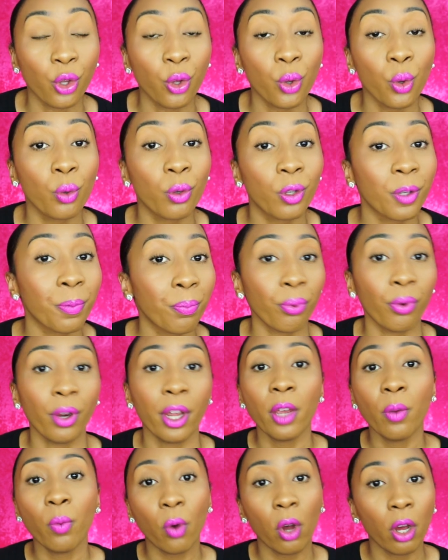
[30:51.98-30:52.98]
You
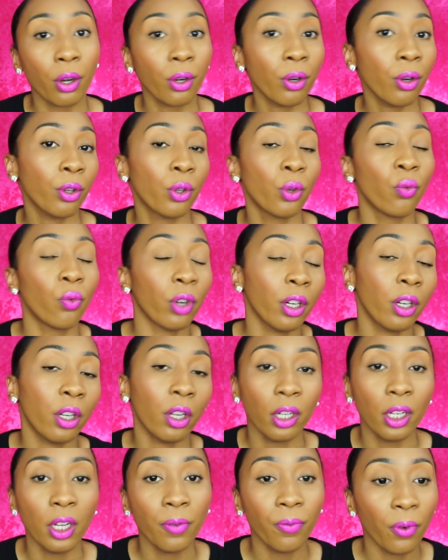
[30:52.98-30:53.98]
spray water, you run it
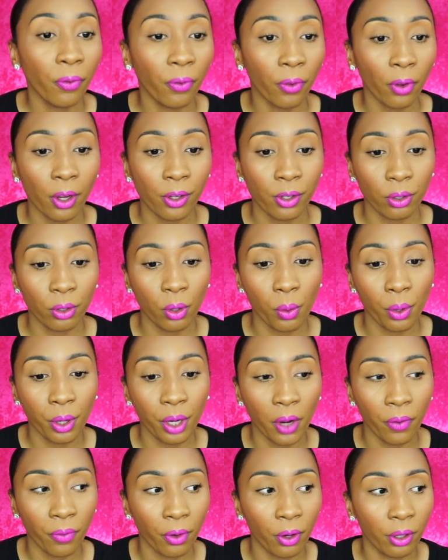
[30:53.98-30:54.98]
underneath your faucet or
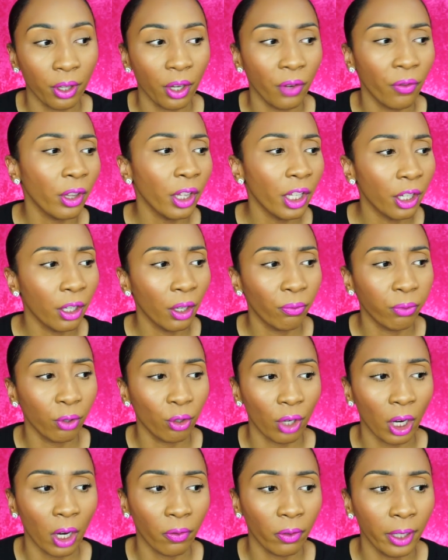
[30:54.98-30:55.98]
whatever. They're really good for
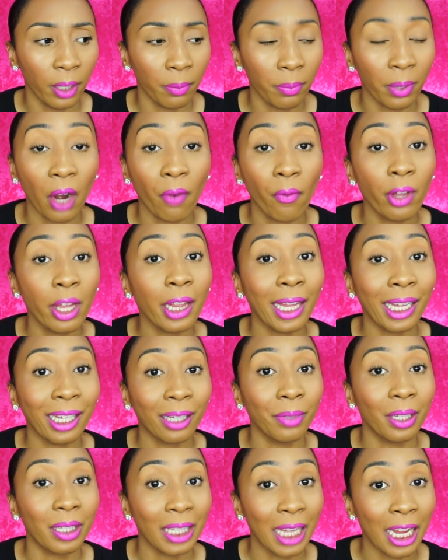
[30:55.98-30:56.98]
traveling, but I really like
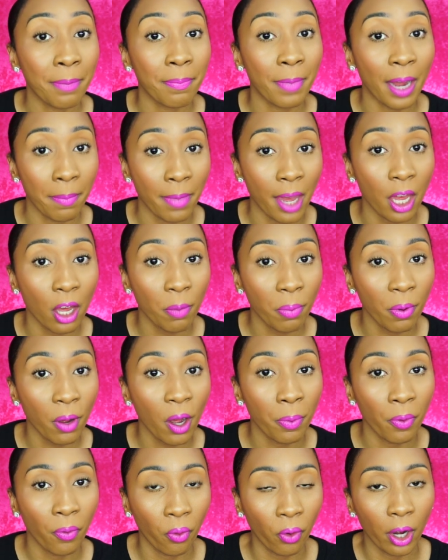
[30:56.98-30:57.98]
them to take my makeup
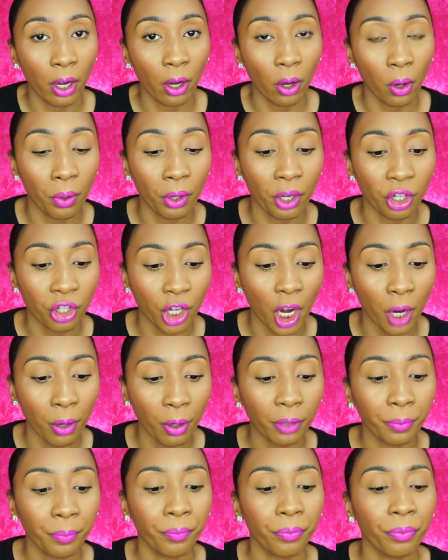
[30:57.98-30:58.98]
off before I go in the
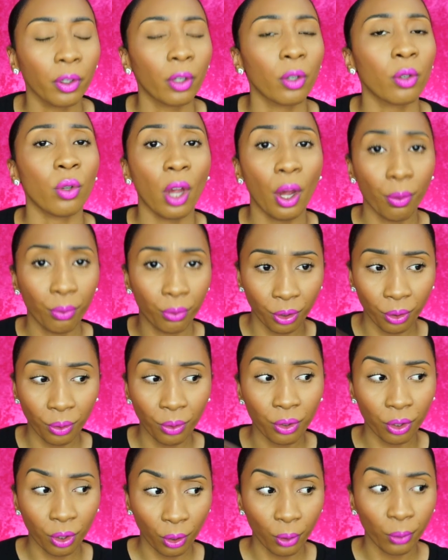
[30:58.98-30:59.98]
shower. So I'll
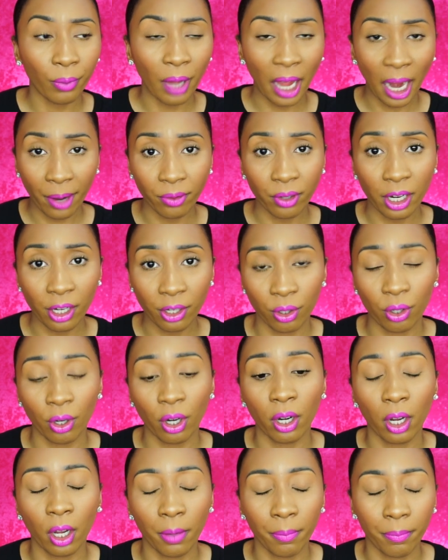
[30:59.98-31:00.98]
do so after I
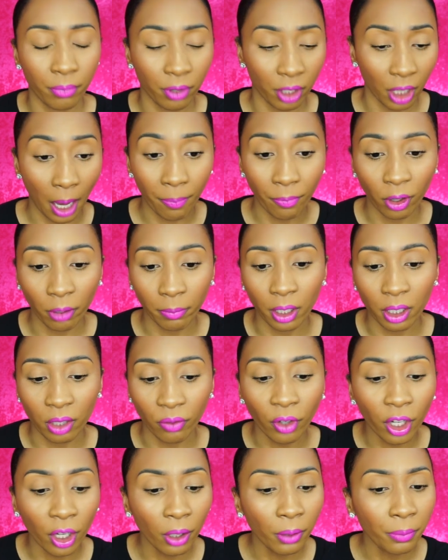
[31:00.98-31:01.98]
start stop filming this
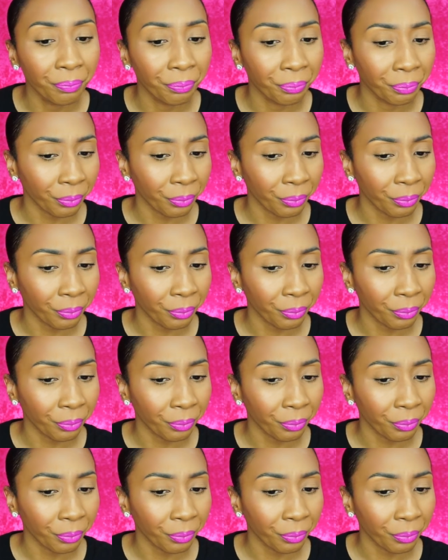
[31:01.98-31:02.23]
video.